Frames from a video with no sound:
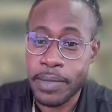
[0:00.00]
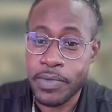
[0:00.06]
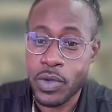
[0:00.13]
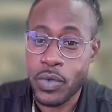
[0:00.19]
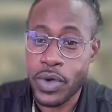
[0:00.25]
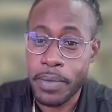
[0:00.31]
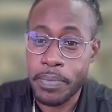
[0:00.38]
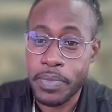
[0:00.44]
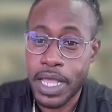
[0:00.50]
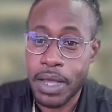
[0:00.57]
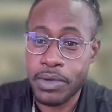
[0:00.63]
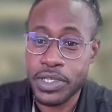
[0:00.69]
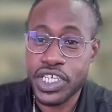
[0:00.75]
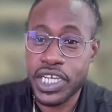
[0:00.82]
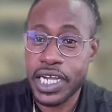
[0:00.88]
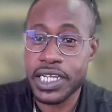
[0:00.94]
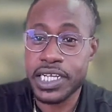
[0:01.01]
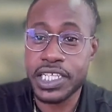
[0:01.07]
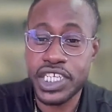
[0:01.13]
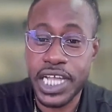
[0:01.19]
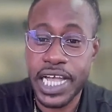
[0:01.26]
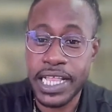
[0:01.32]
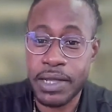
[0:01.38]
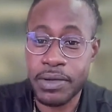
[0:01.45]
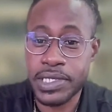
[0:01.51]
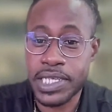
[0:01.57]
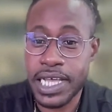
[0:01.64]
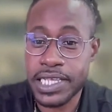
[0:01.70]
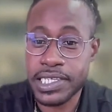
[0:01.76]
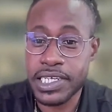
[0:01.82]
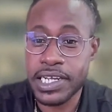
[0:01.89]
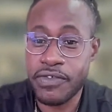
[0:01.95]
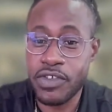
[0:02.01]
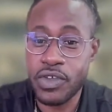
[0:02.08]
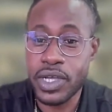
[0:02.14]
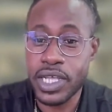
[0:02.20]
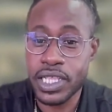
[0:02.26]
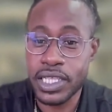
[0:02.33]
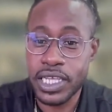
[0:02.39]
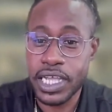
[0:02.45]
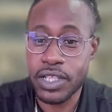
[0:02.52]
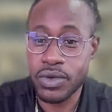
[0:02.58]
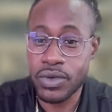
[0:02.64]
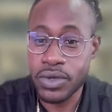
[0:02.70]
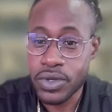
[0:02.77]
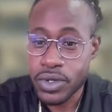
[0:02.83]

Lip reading: away. I was checking the chat. I was asking if you can you?